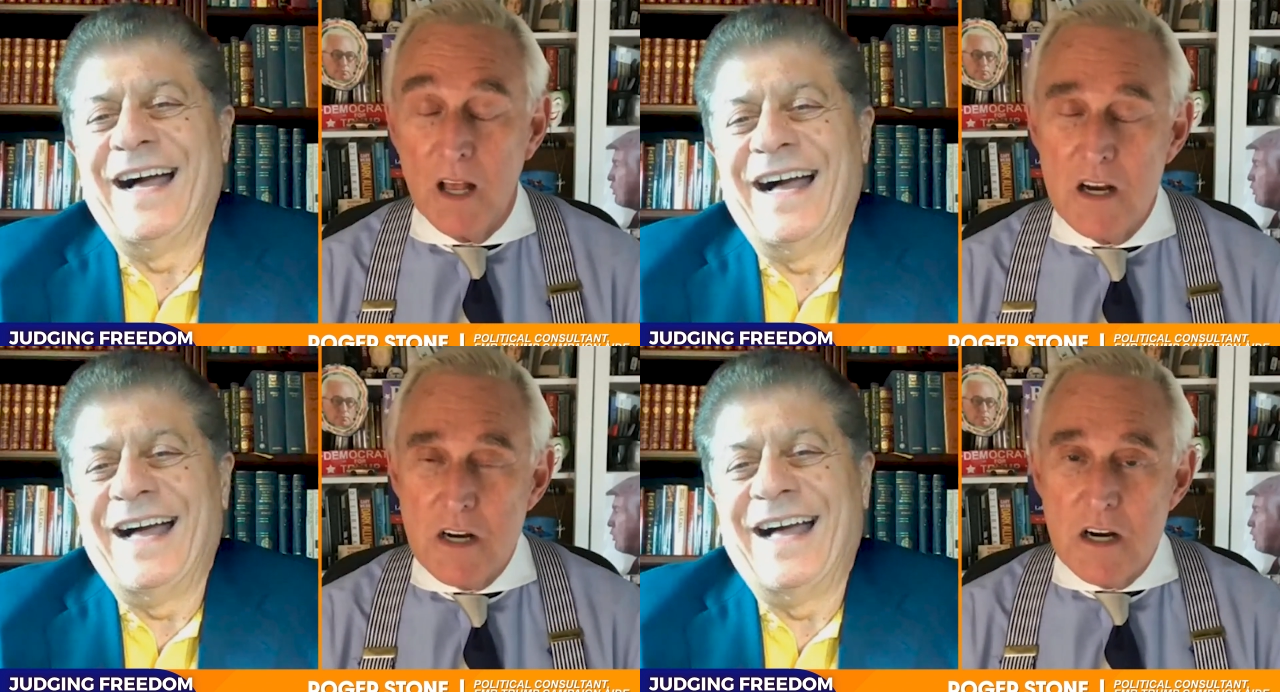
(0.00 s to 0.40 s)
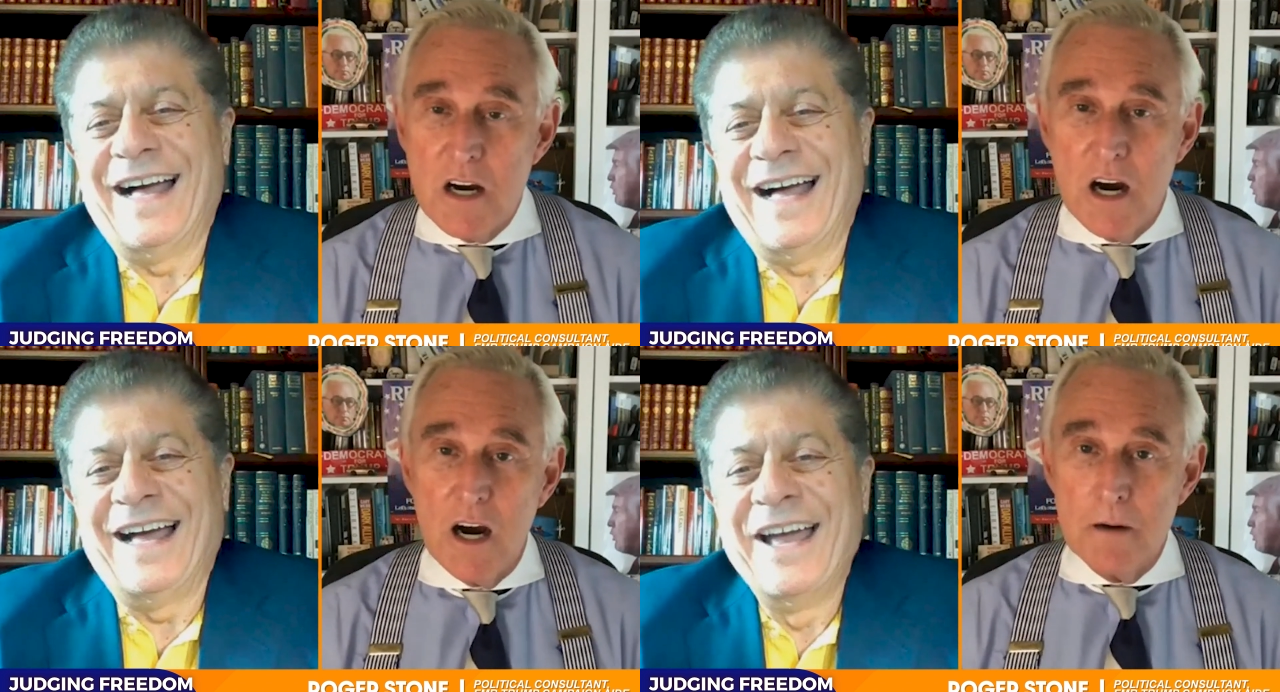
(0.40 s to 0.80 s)
Speaker 1: Uh,
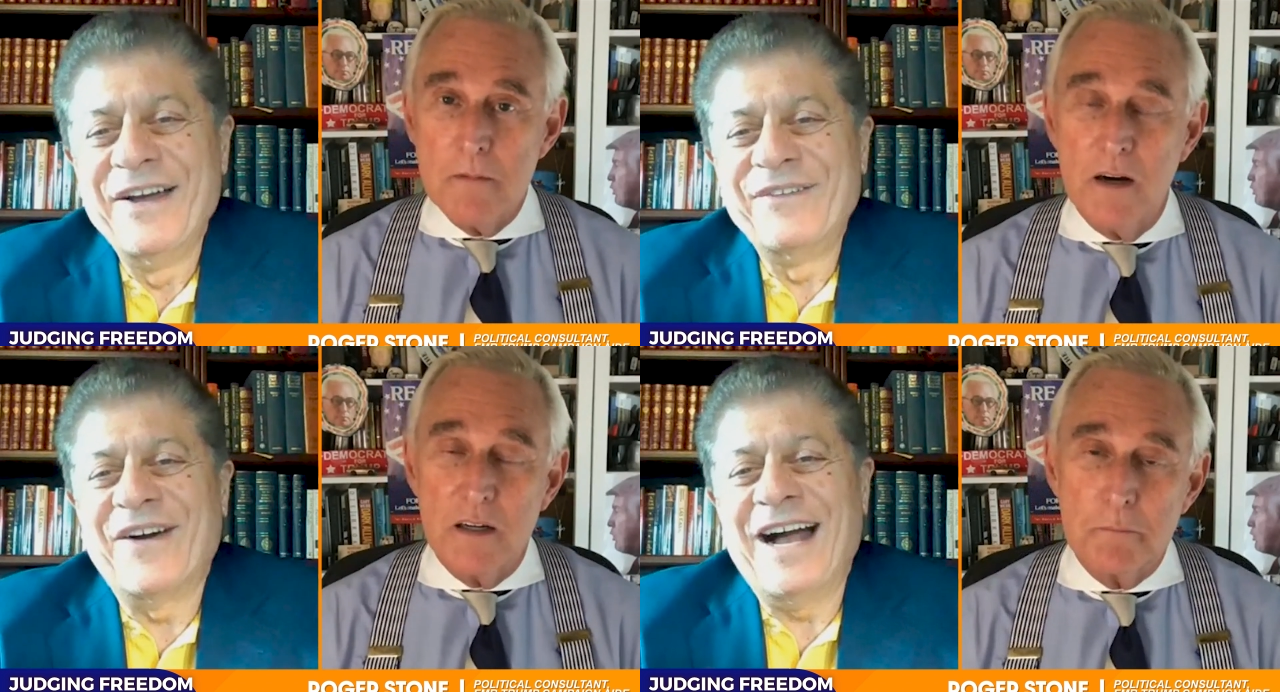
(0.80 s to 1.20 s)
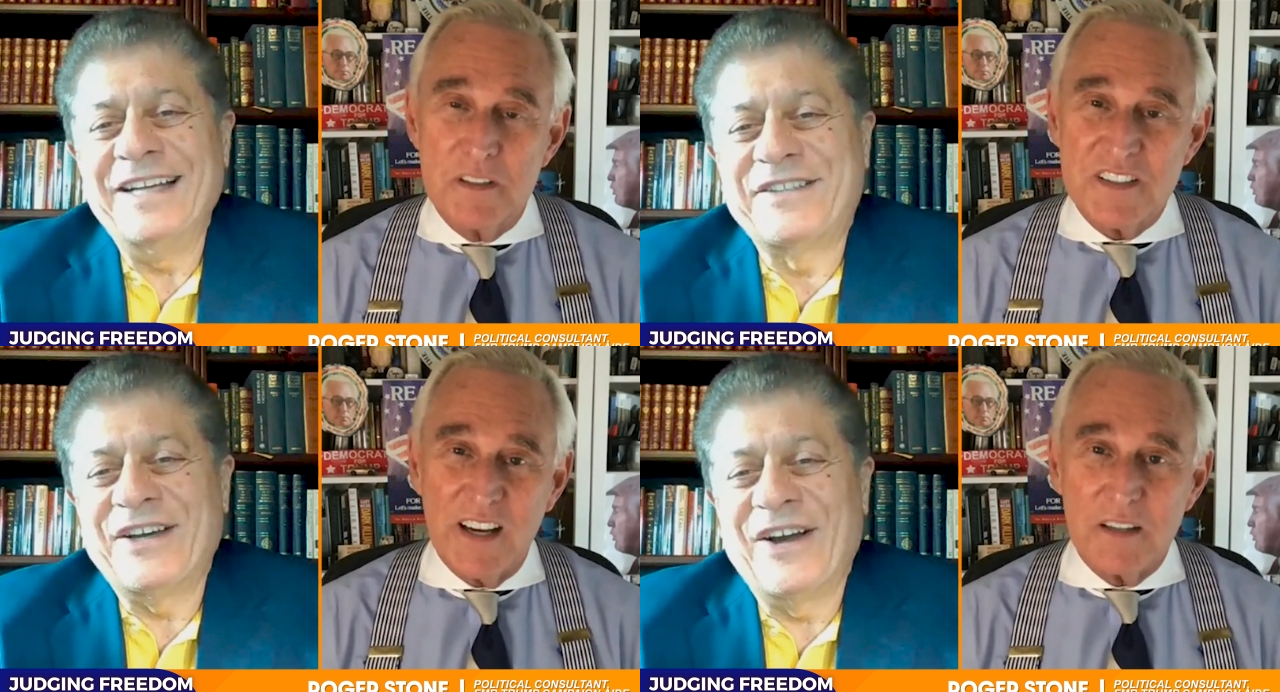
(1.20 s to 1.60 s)
uh,
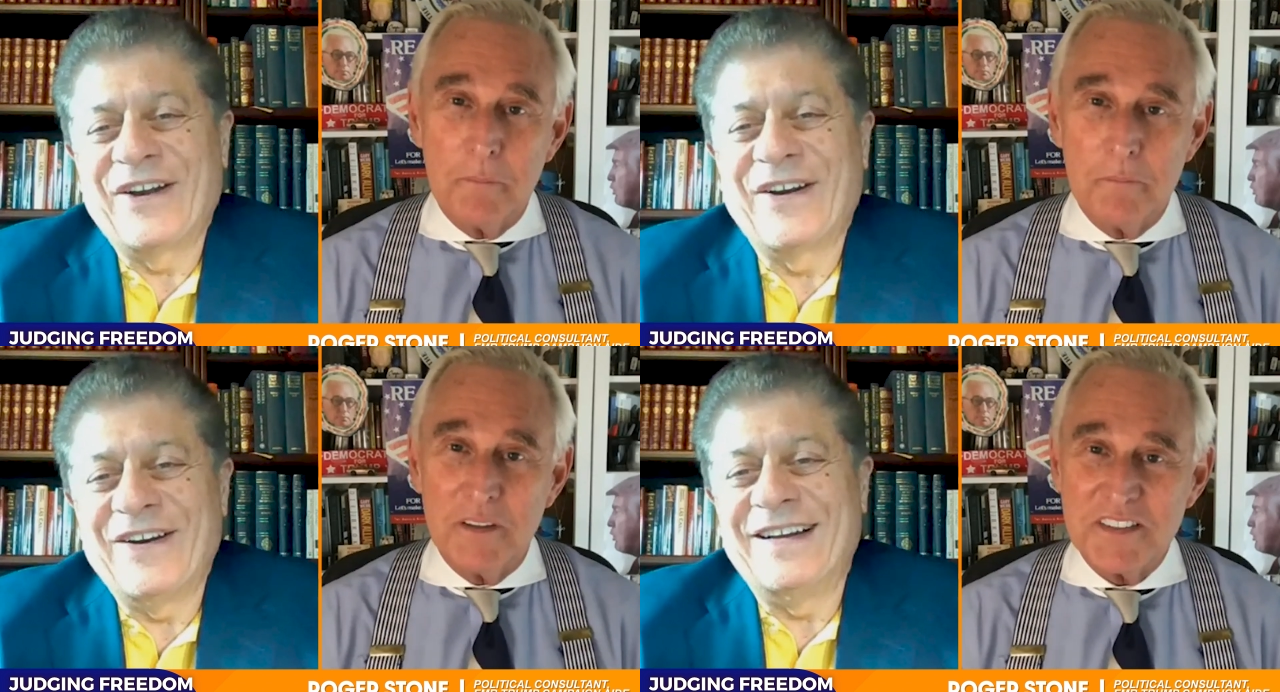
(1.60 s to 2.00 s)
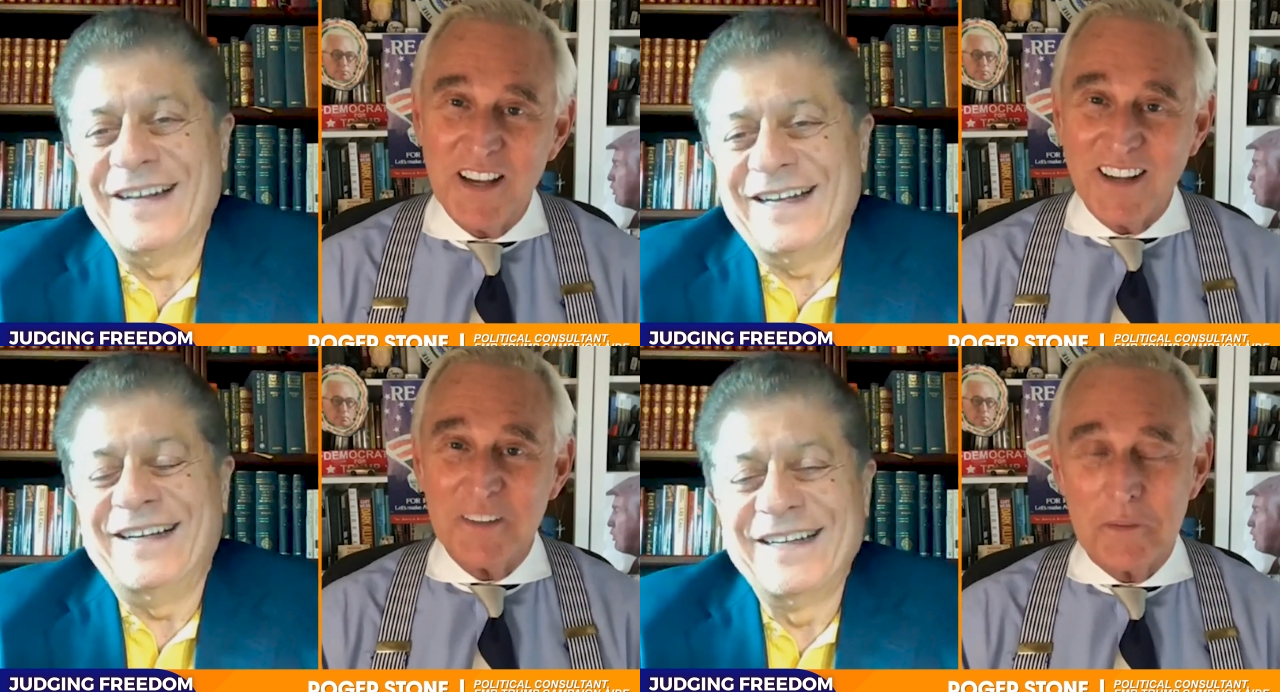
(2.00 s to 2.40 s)
Roger. Uh, but,
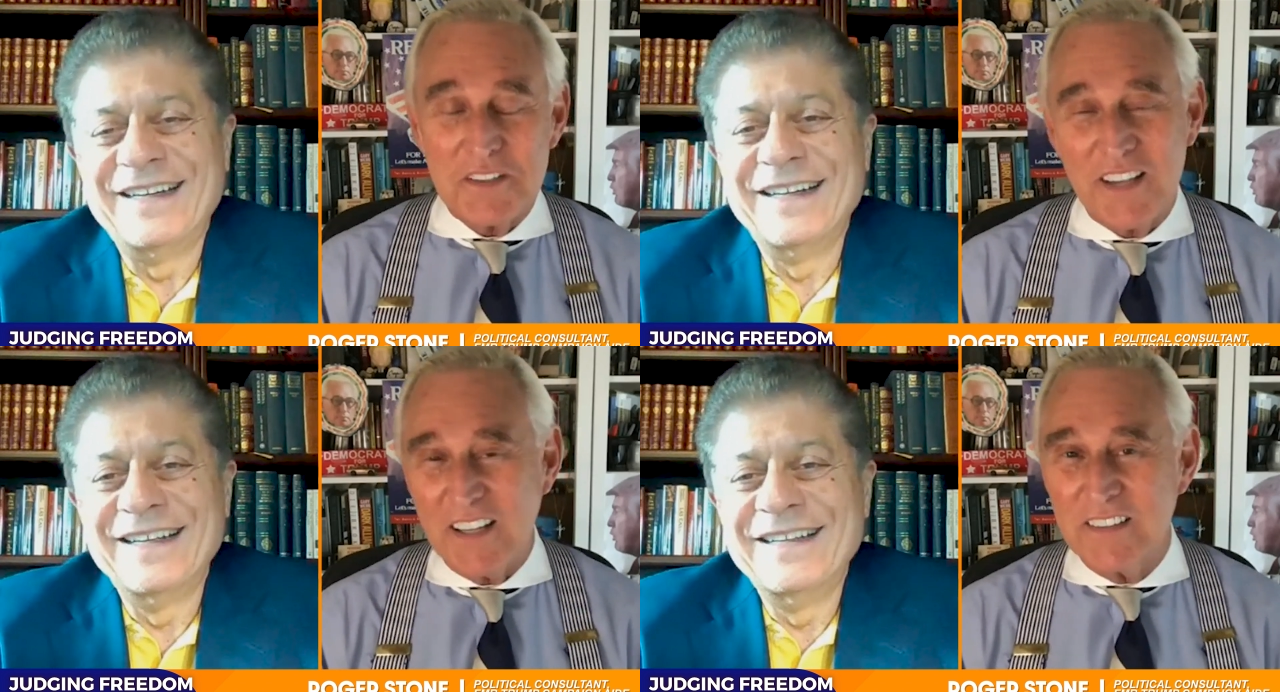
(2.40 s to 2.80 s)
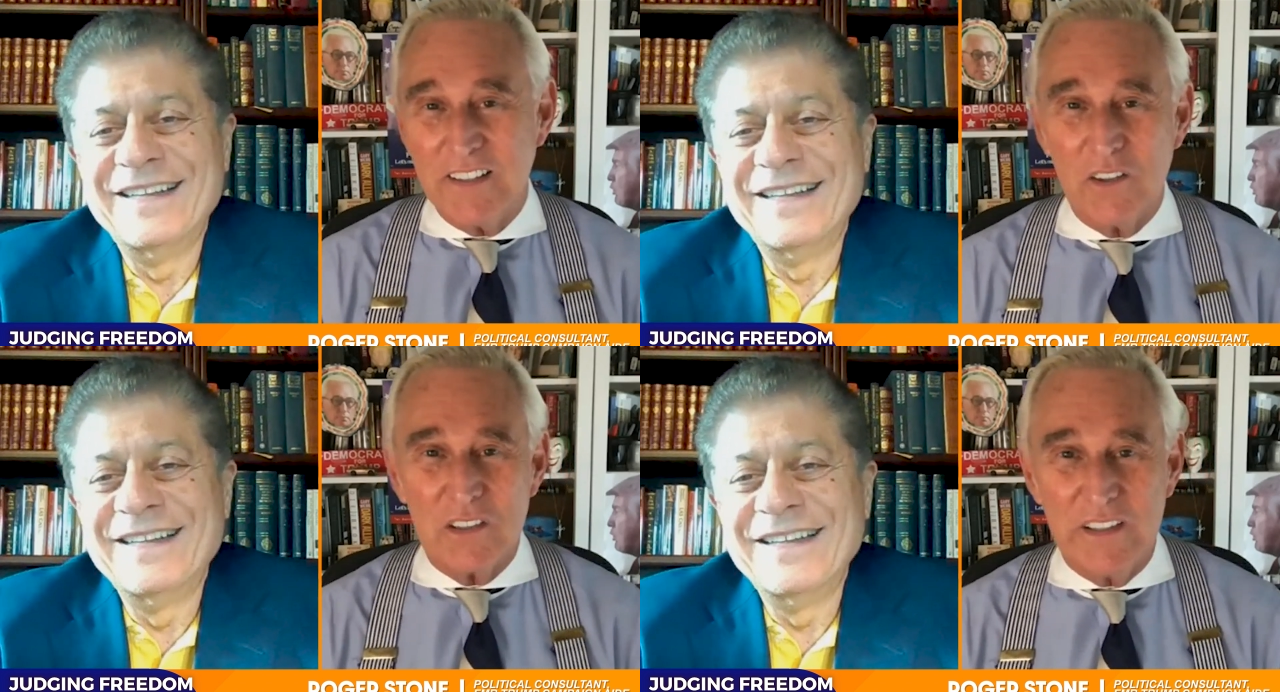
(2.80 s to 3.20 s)
second, but
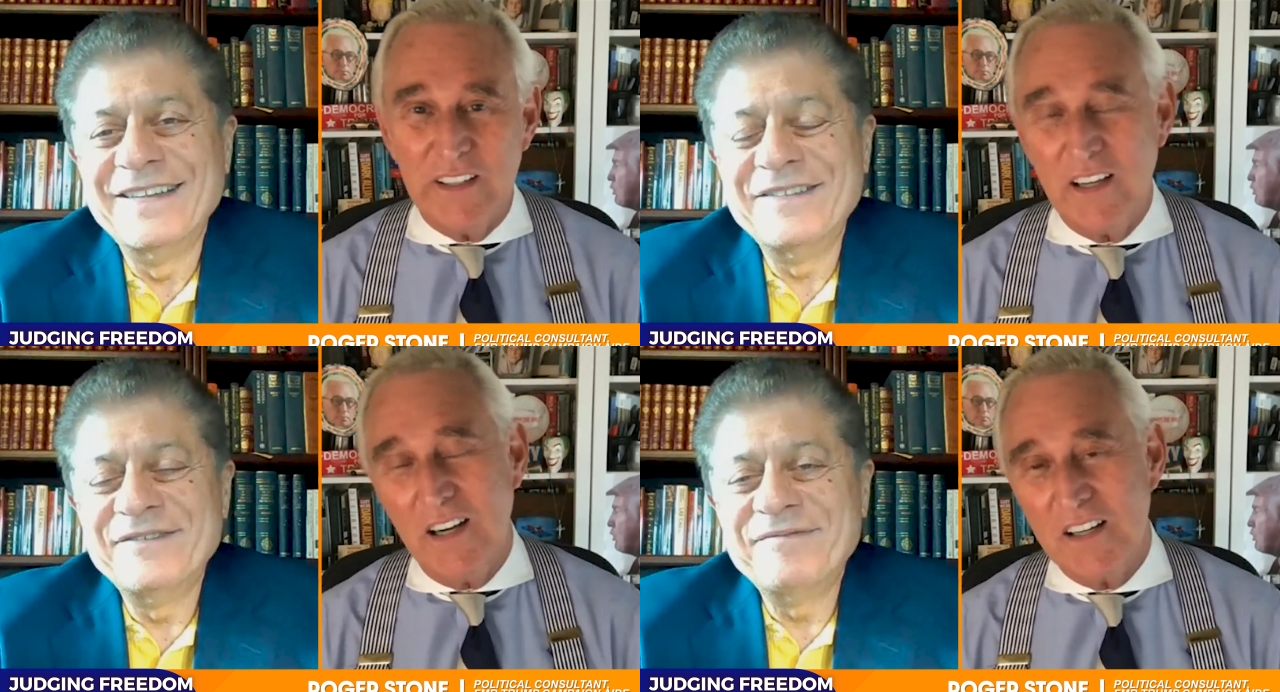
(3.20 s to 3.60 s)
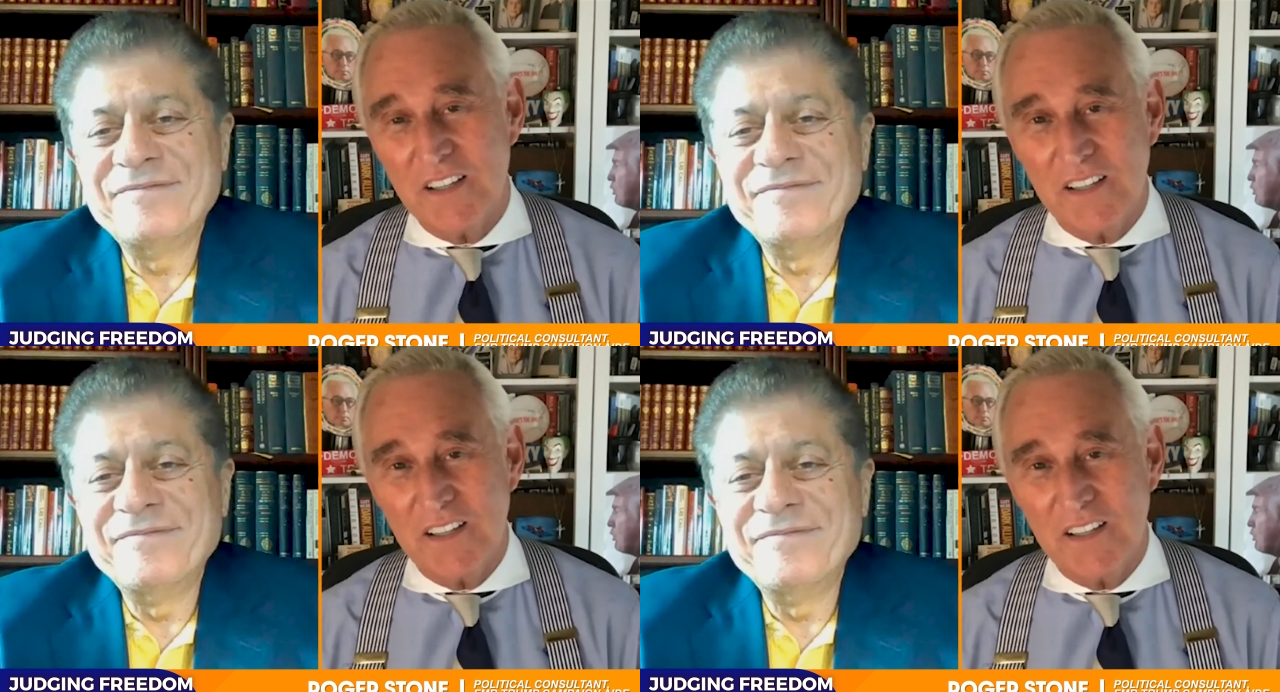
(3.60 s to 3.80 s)
secondarily, uh,